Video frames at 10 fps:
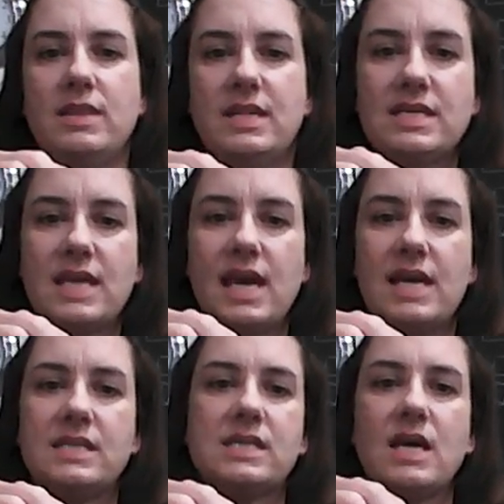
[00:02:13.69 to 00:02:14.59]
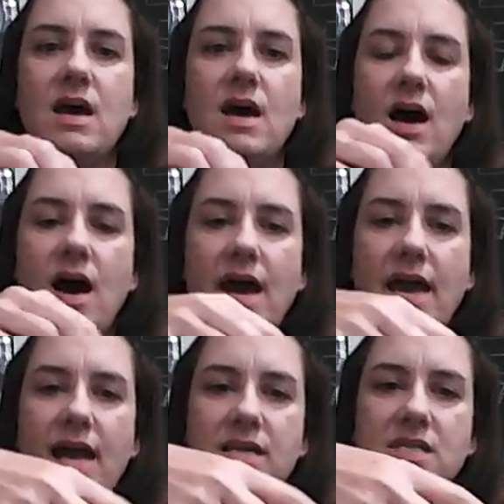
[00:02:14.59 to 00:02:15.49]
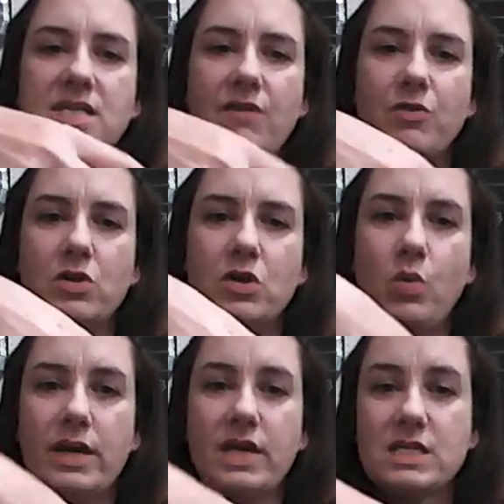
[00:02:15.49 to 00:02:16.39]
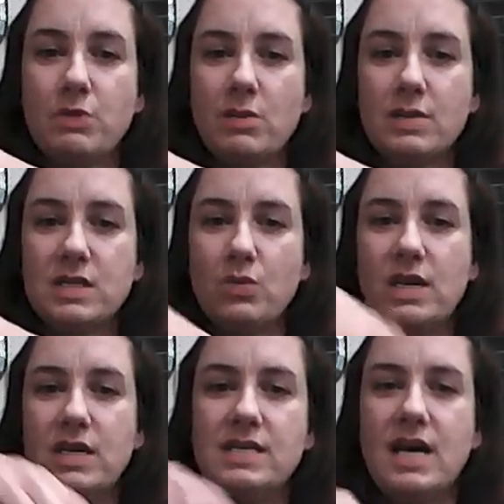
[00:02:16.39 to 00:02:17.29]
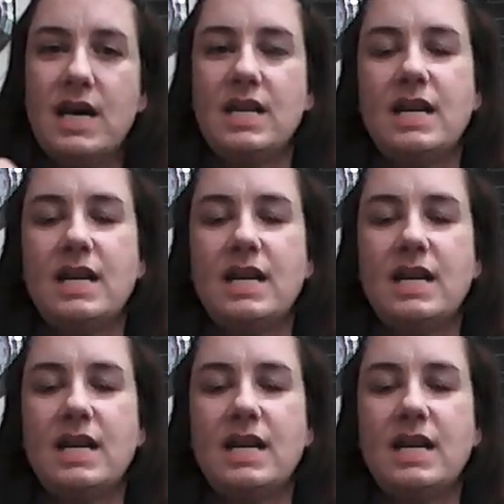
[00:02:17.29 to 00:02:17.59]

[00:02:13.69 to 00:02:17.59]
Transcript: In this case, I had several quick experiments that we had done,